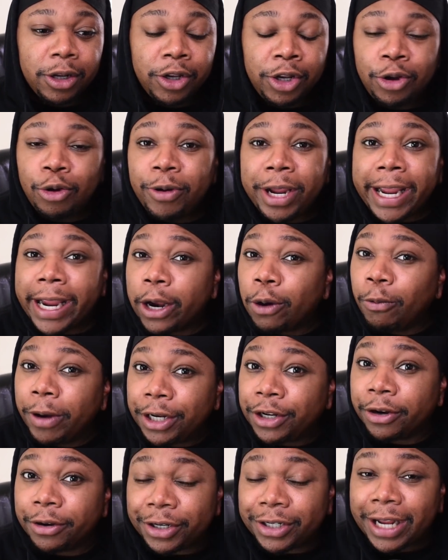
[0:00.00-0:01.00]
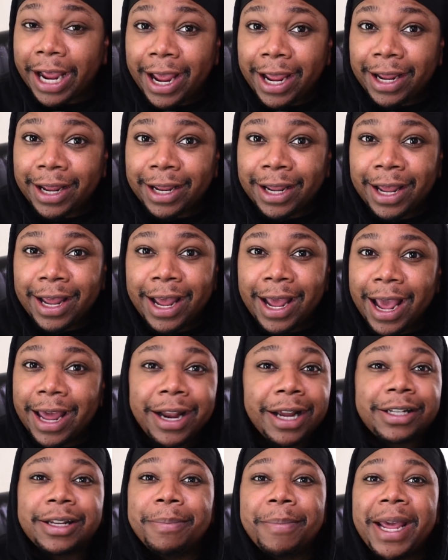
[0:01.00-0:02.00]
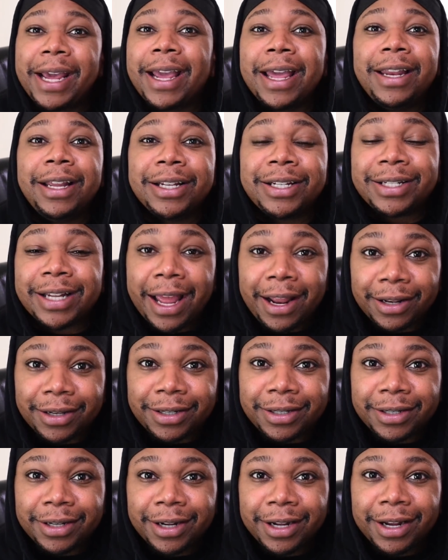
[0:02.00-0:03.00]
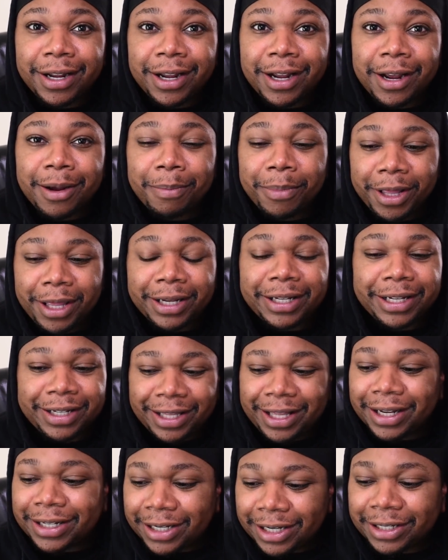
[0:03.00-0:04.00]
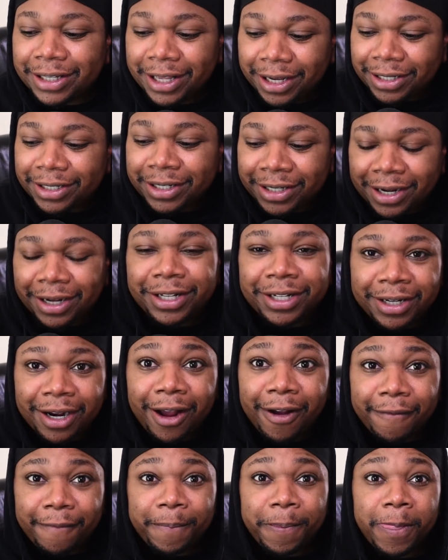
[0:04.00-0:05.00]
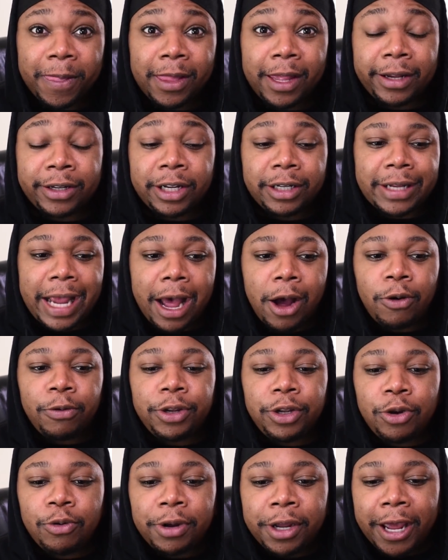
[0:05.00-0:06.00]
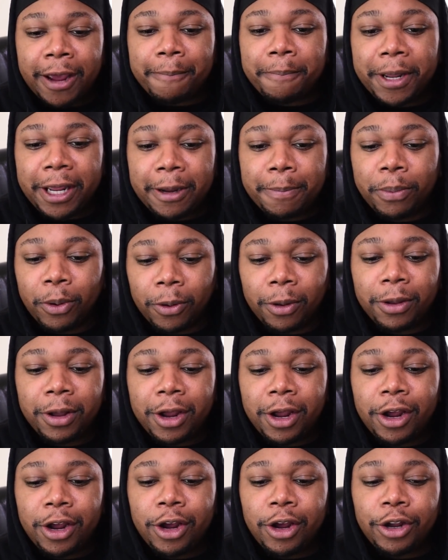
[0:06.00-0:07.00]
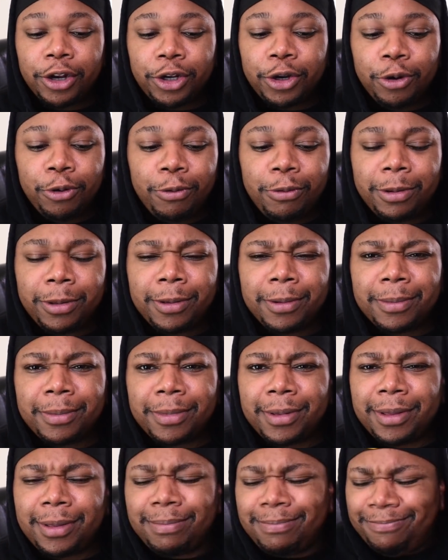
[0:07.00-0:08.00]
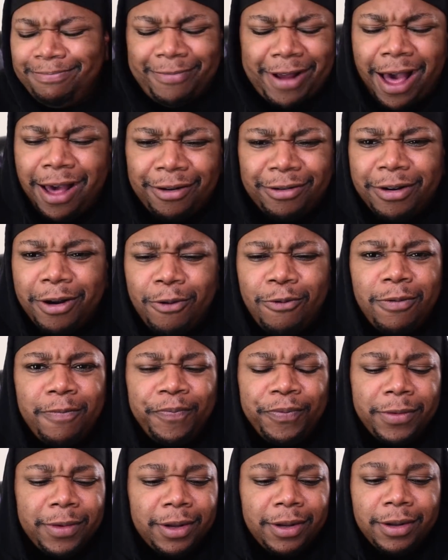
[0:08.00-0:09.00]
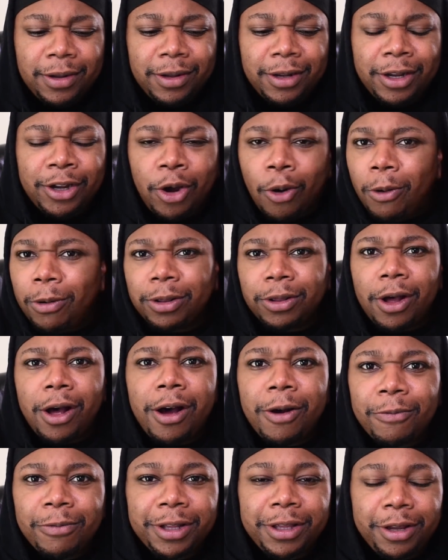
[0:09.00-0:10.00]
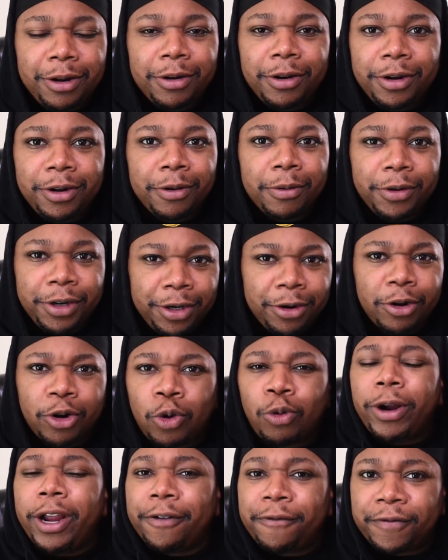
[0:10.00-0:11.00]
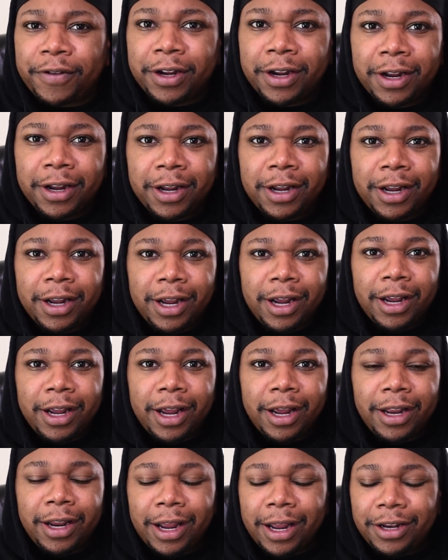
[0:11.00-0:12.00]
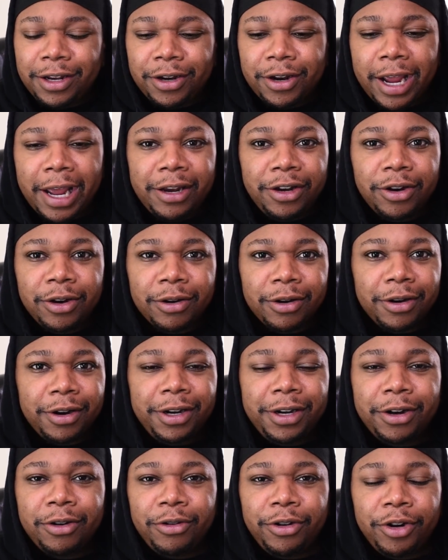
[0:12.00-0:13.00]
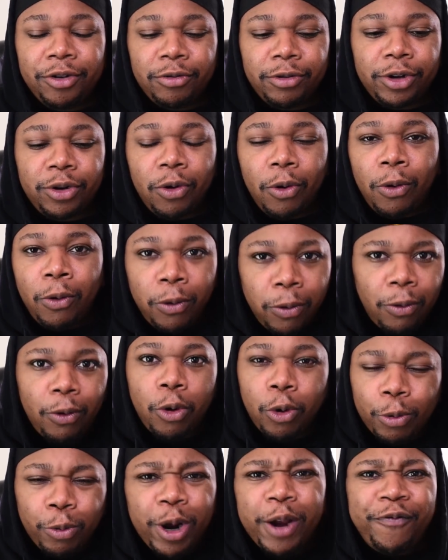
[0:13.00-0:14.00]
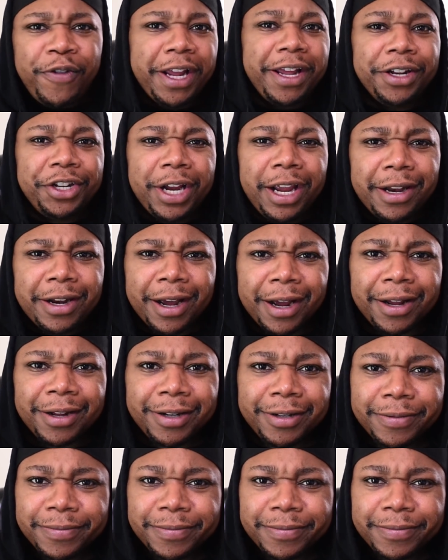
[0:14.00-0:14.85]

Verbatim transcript: Do you hear what you're saying? It doesn't make any sense. But this is this is this is good stuff. This is how you get people to I don't know, go along with your your your grift and and, and your your your horrific agenda.